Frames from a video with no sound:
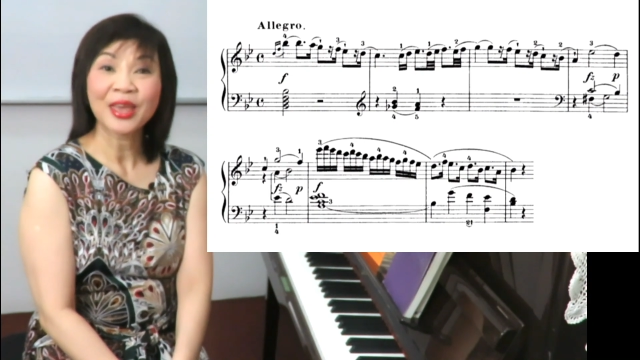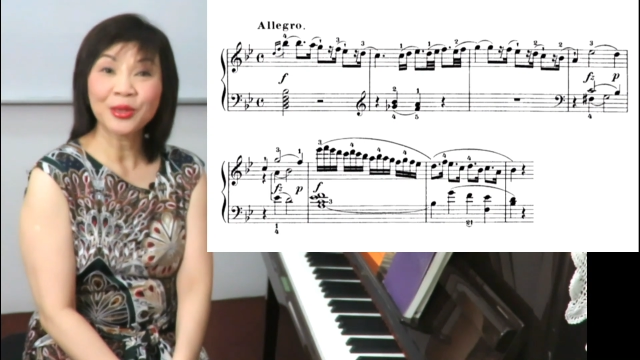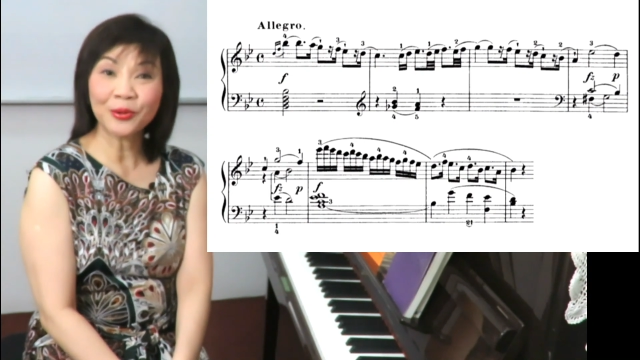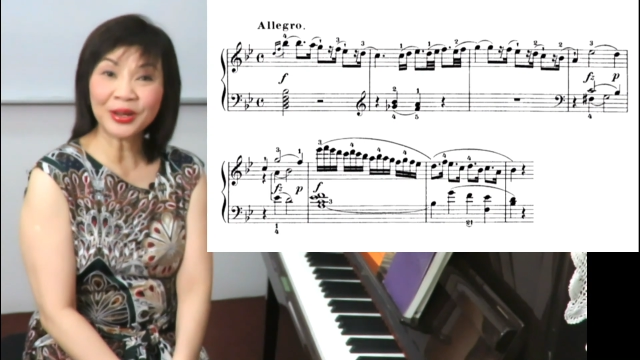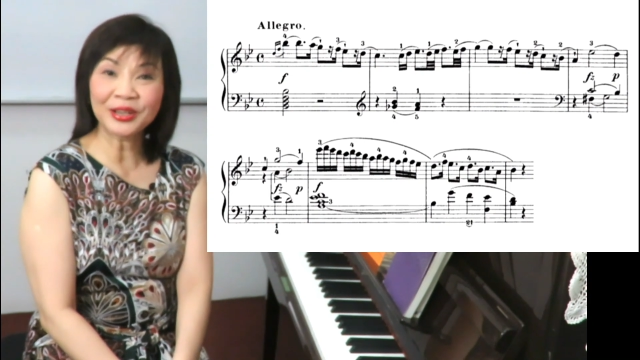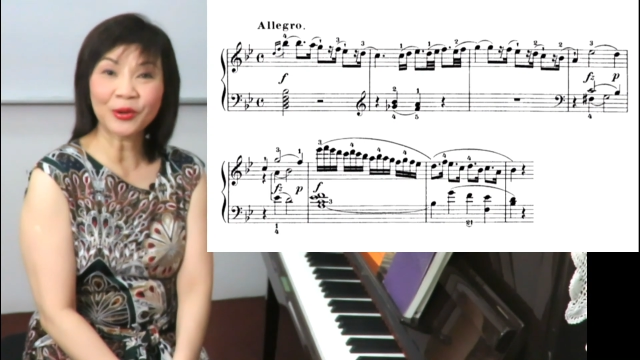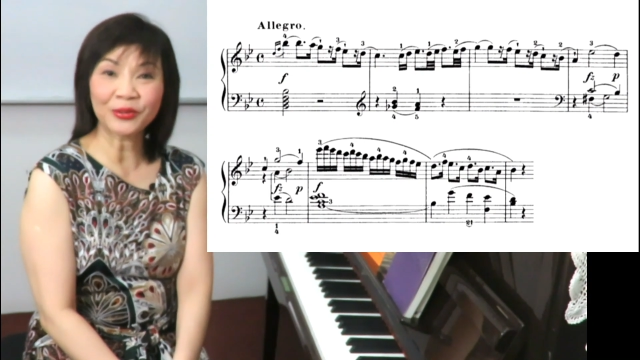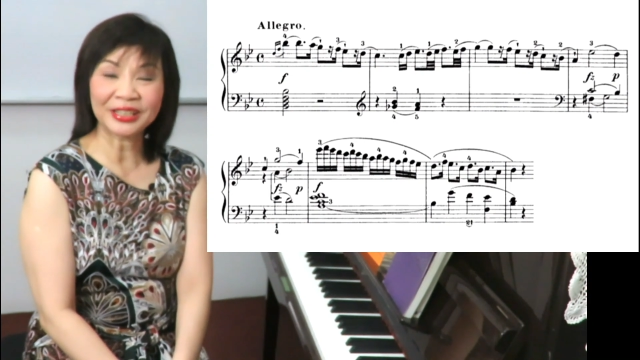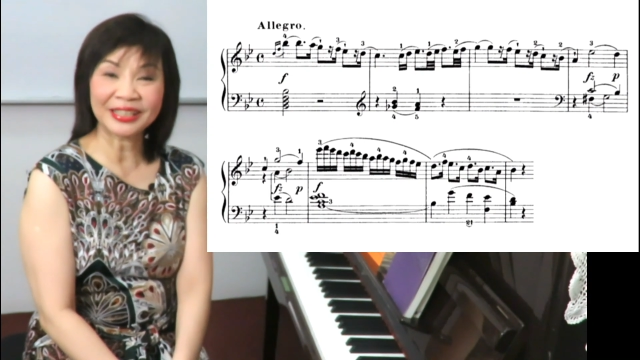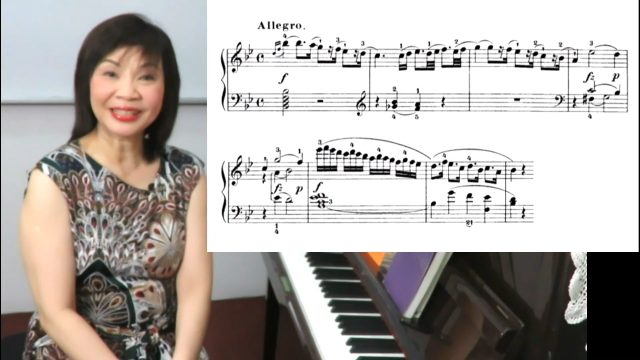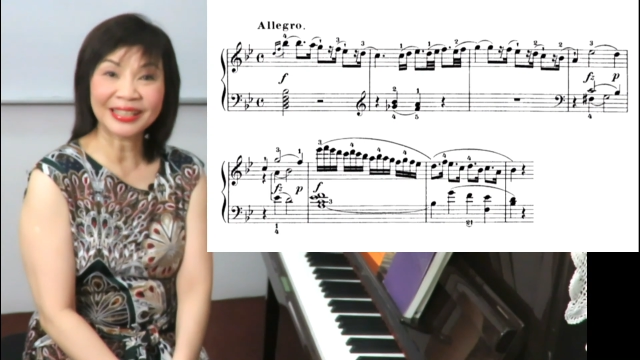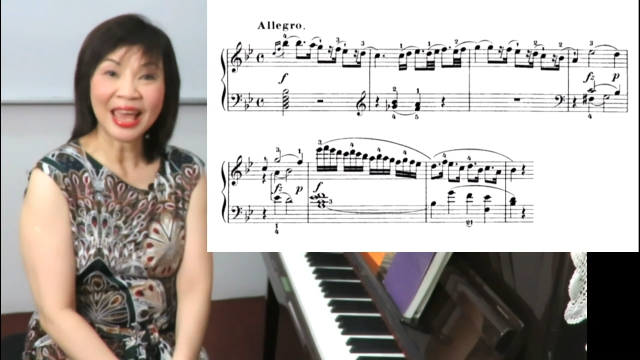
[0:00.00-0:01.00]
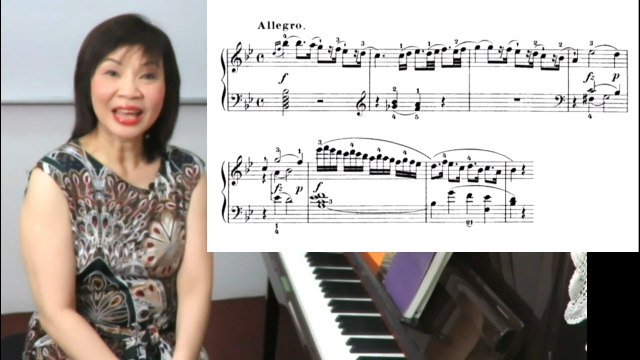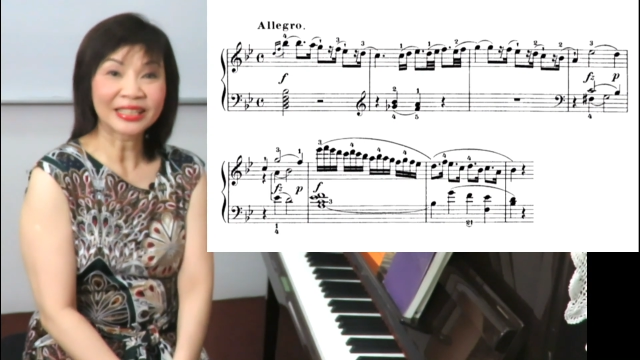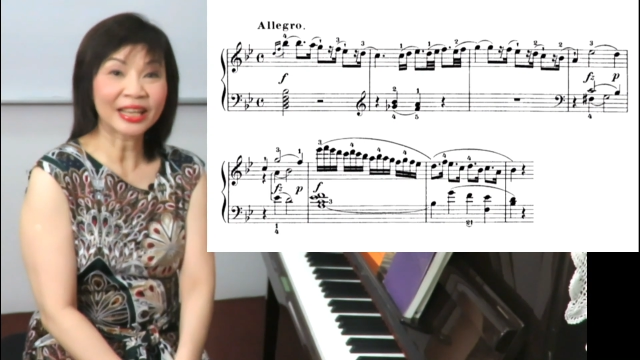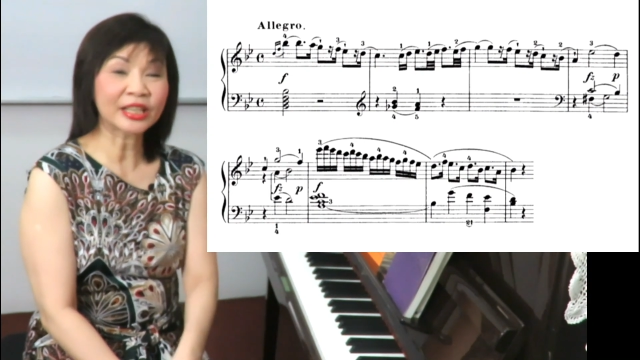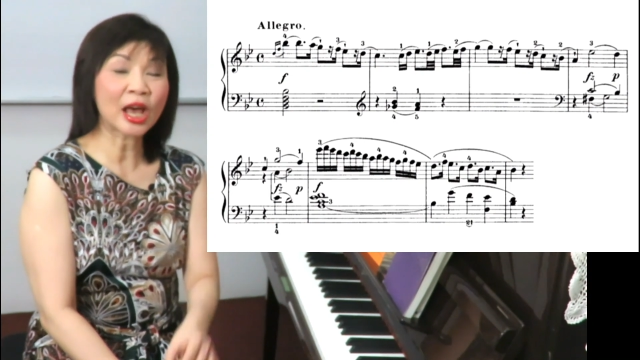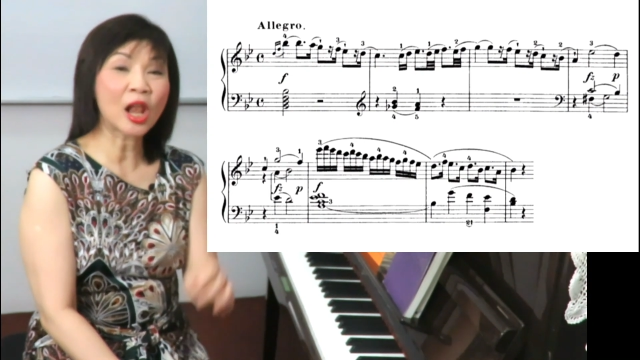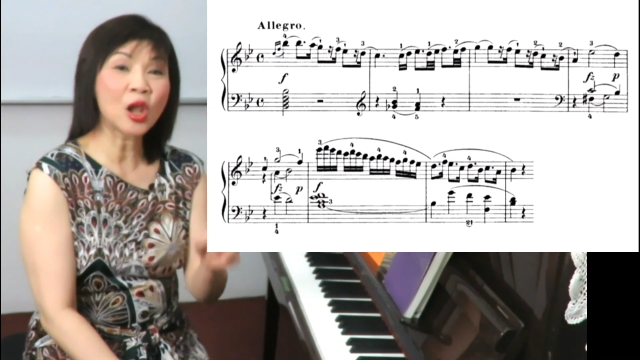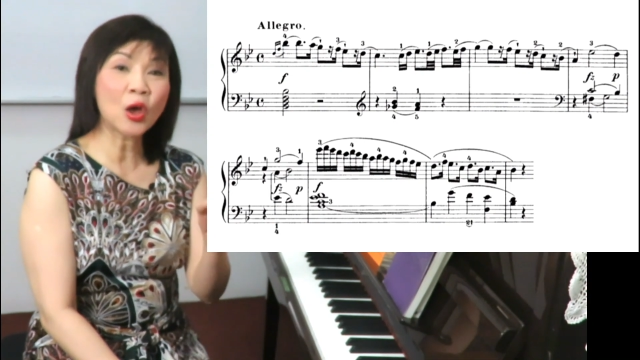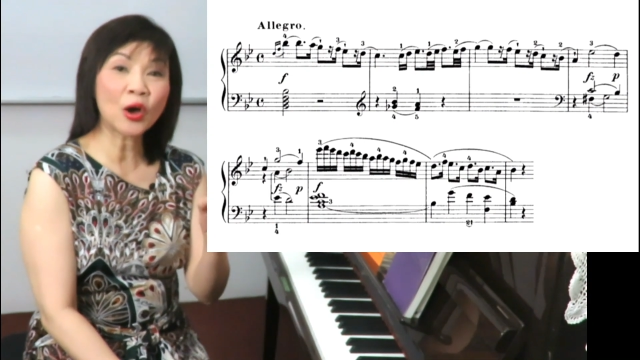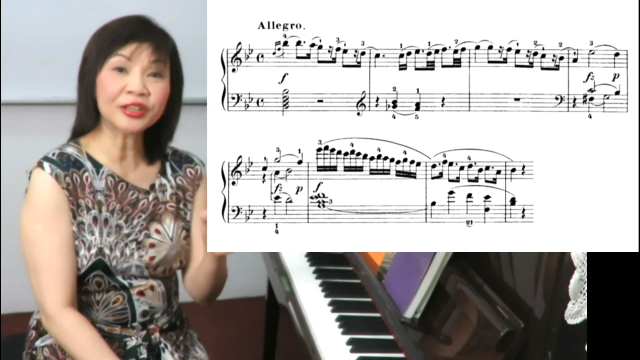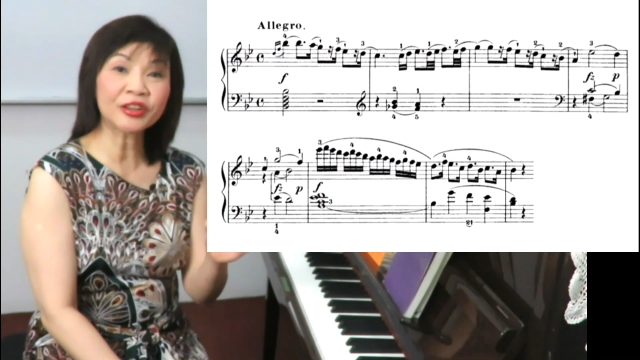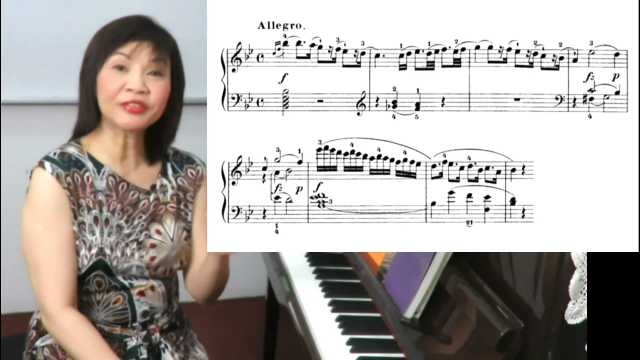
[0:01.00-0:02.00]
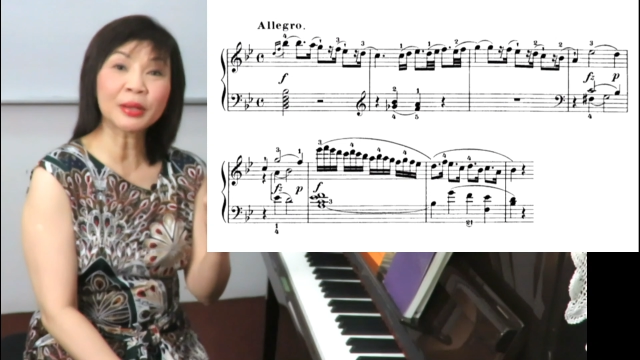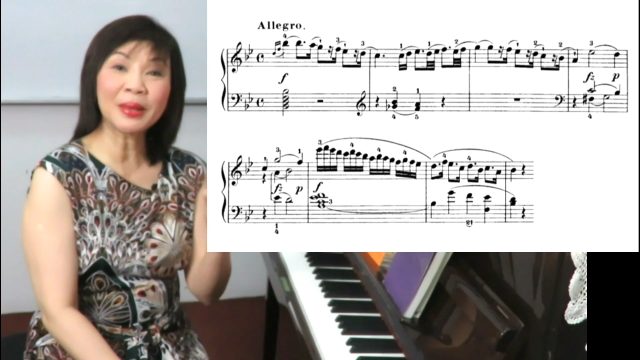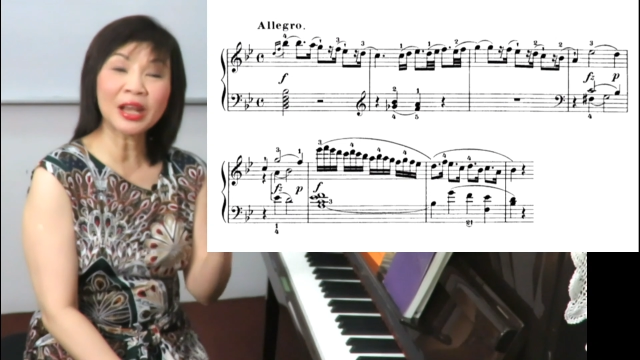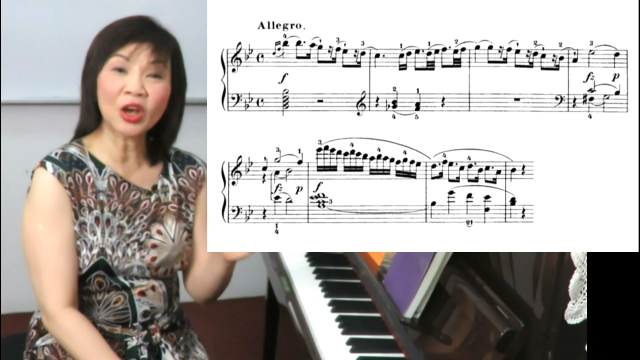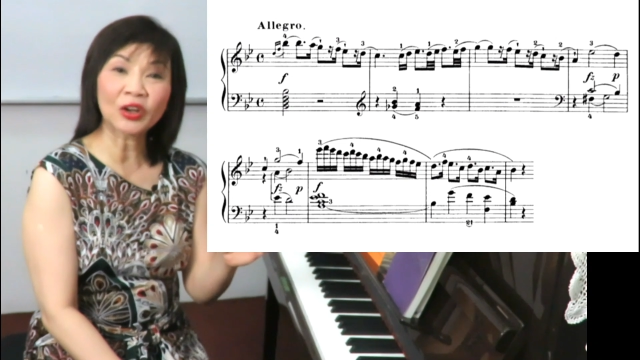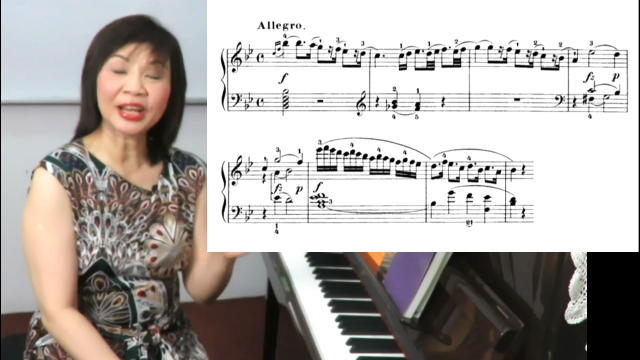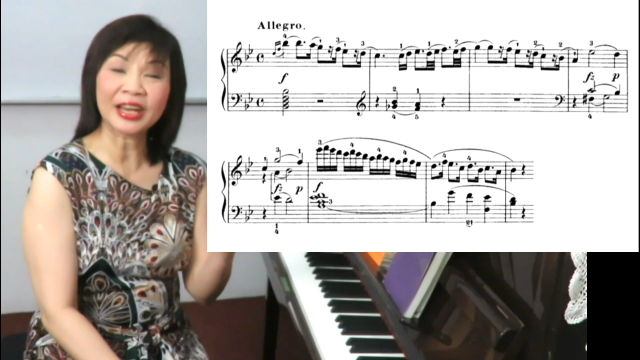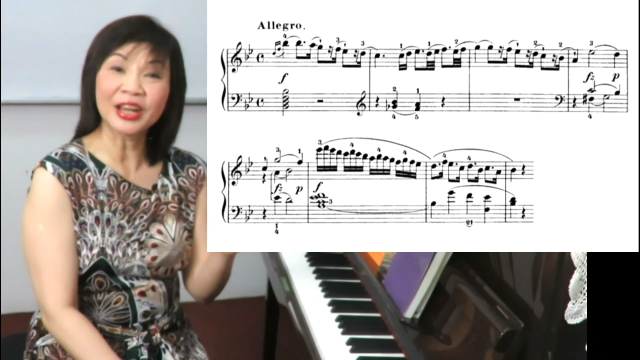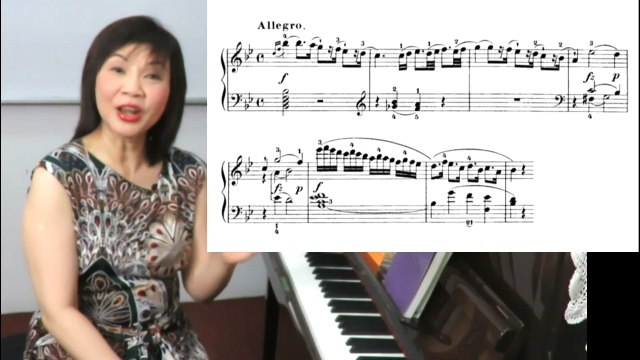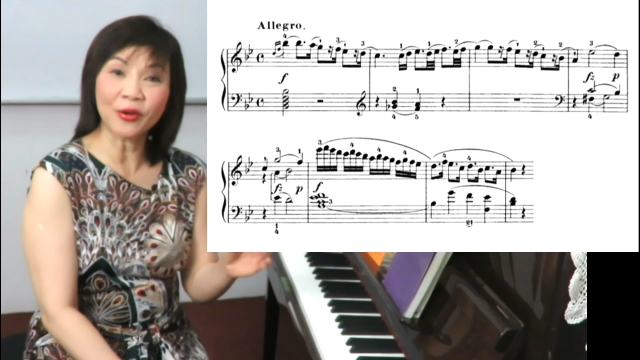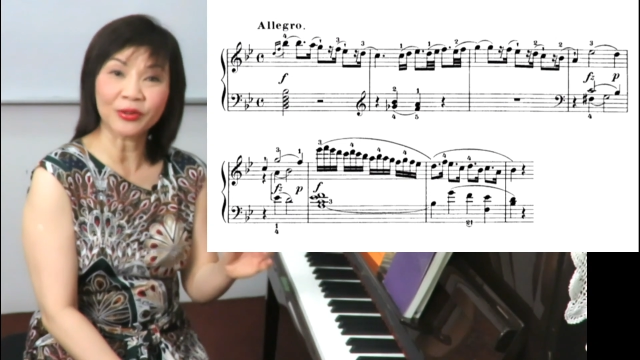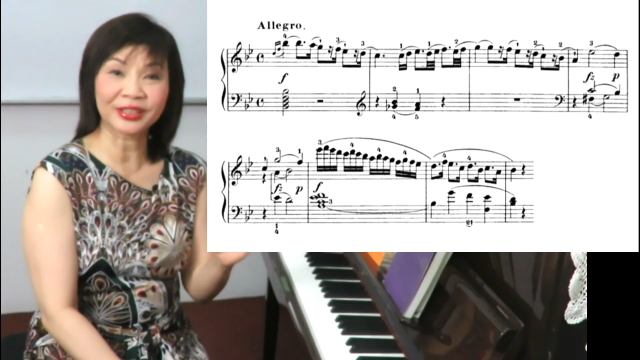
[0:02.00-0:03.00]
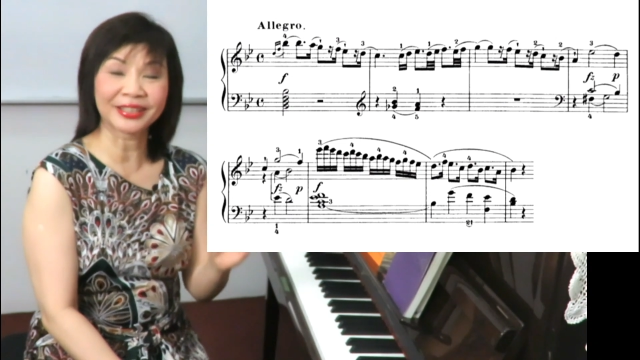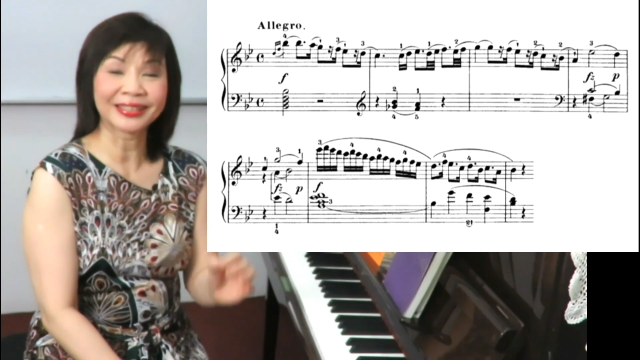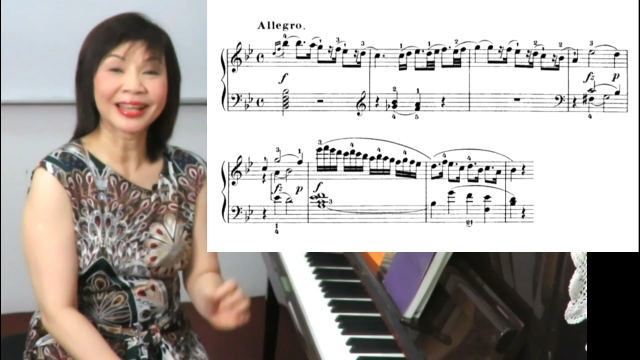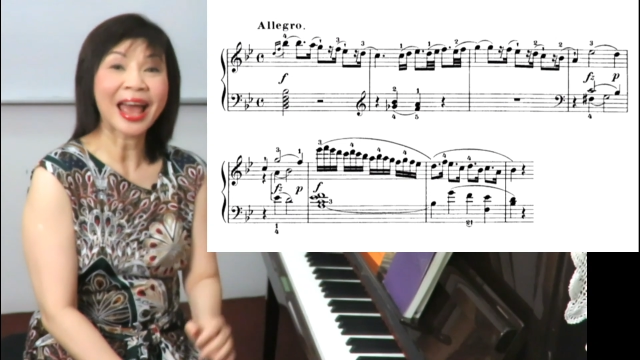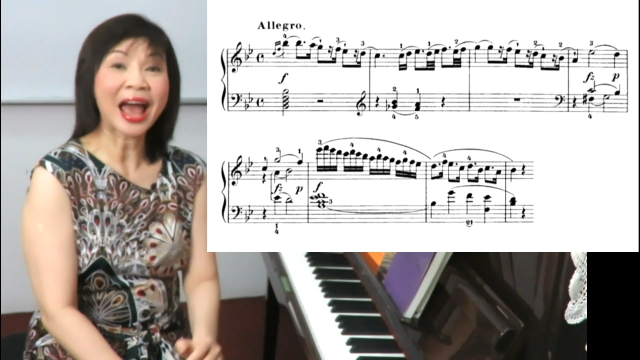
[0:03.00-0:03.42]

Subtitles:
You will notice that a lot of the melodic notes